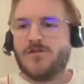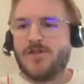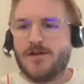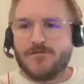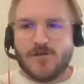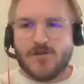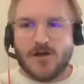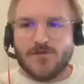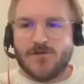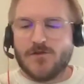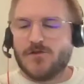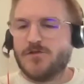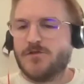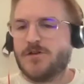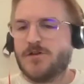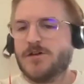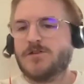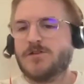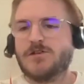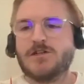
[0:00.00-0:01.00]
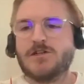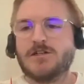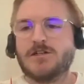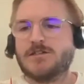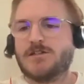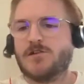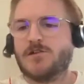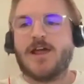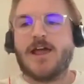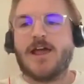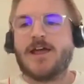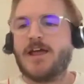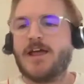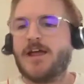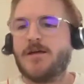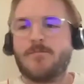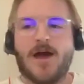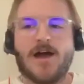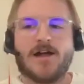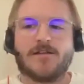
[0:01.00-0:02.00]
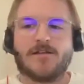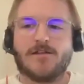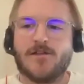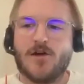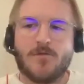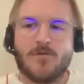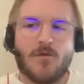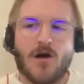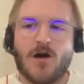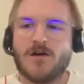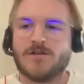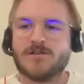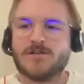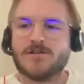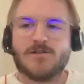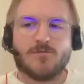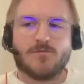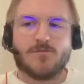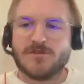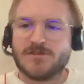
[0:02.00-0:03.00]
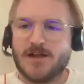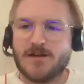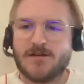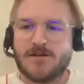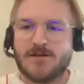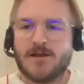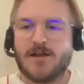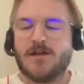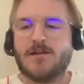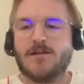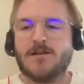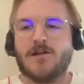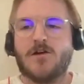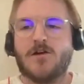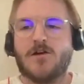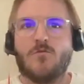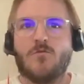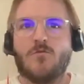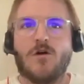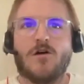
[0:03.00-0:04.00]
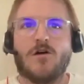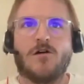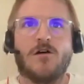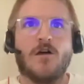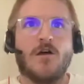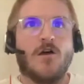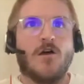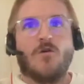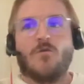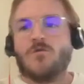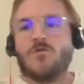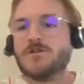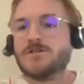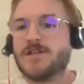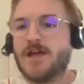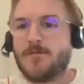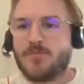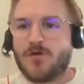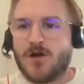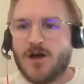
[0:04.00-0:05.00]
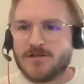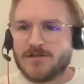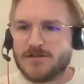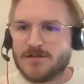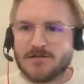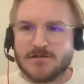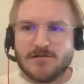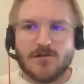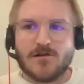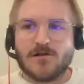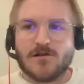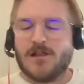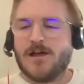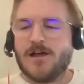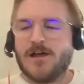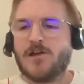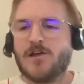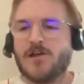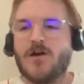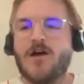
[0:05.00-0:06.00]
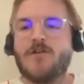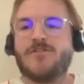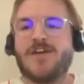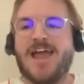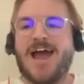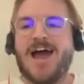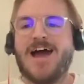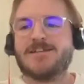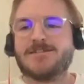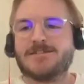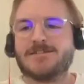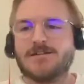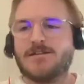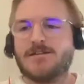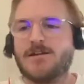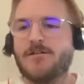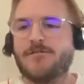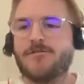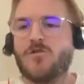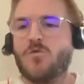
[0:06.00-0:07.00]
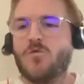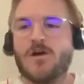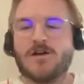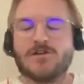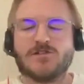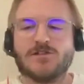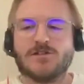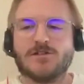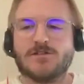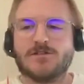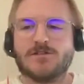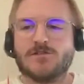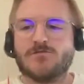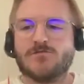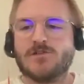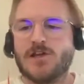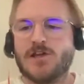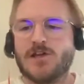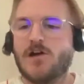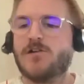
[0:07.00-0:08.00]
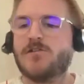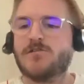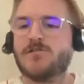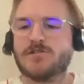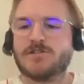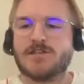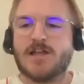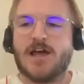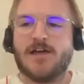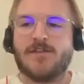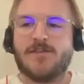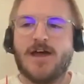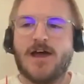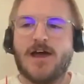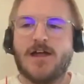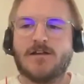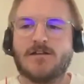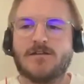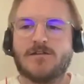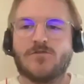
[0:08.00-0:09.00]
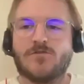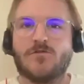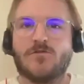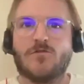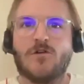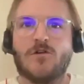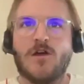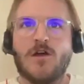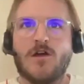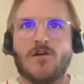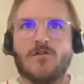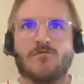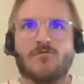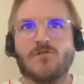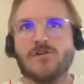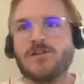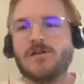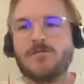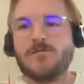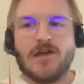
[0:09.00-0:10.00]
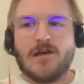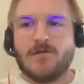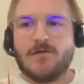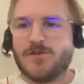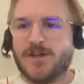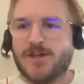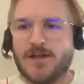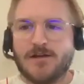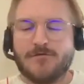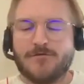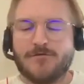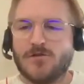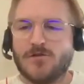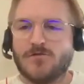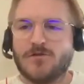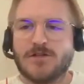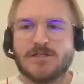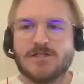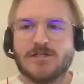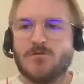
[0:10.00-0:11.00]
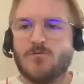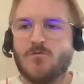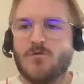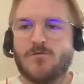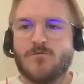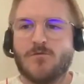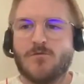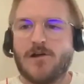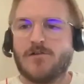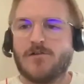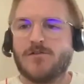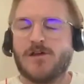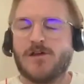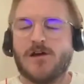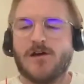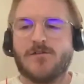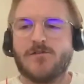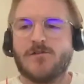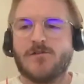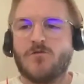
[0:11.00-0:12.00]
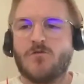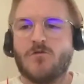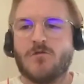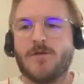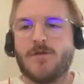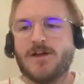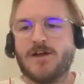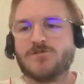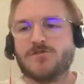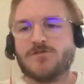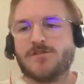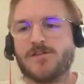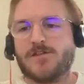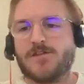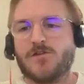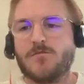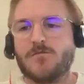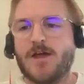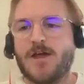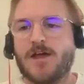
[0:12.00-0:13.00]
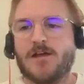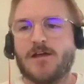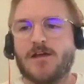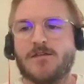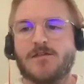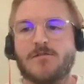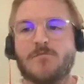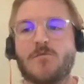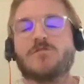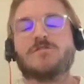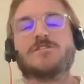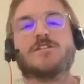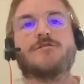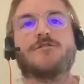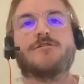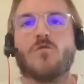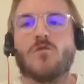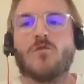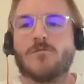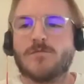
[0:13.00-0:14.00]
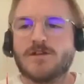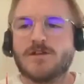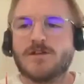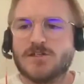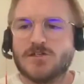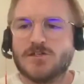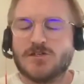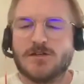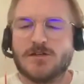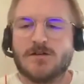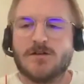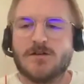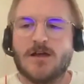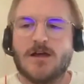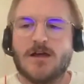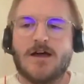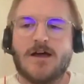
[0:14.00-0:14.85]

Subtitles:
they've done their due diligence, they're taking it back to their boss and they're presenting it, well, what does that process look like? Have we asked enough questions to really understand that, to really be able to influence it one way or the other, or make sure that they're making the most informed decision,